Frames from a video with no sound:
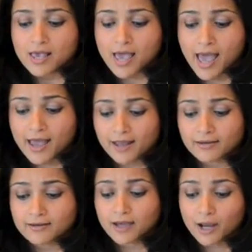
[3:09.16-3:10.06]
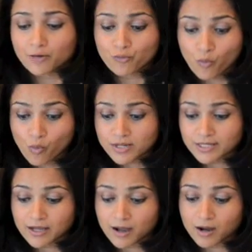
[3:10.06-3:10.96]
and had rolled
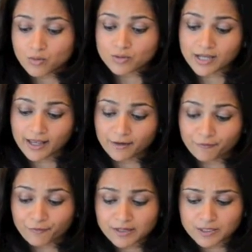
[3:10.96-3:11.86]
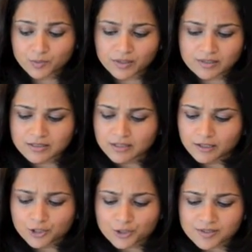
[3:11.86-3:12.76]
it out and filled it with this
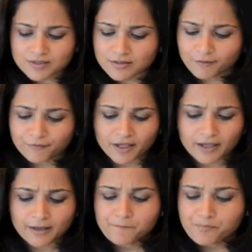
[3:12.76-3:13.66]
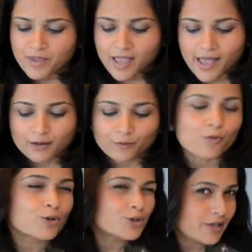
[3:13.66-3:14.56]
delicious stuffing. And of
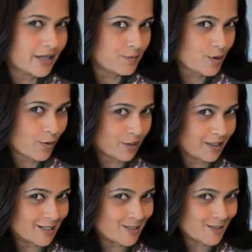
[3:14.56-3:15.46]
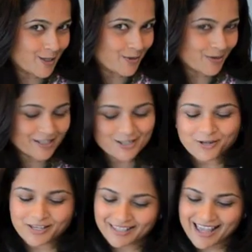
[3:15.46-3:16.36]
course, she let me on the little secret.
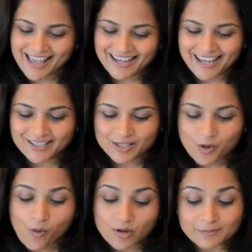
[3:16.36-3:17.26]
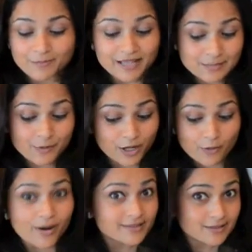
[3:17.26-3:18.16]
She said it's called Pillsbury
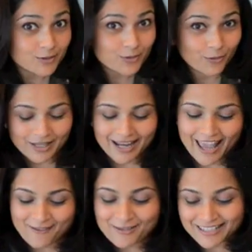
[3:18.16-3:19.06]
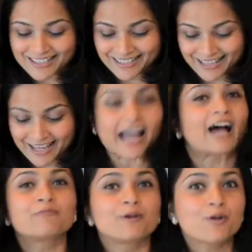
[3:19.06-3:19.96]
crescent roll. And ever since then,
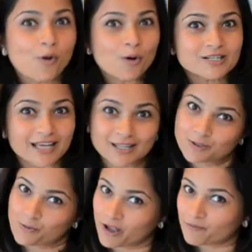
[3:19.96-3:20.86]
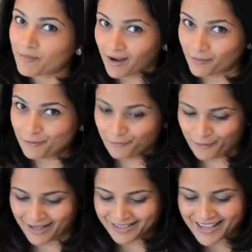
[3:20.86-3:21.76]
I've been hooked, and so have my other
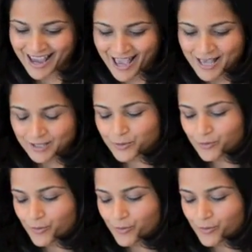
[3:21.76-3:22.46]
friends. So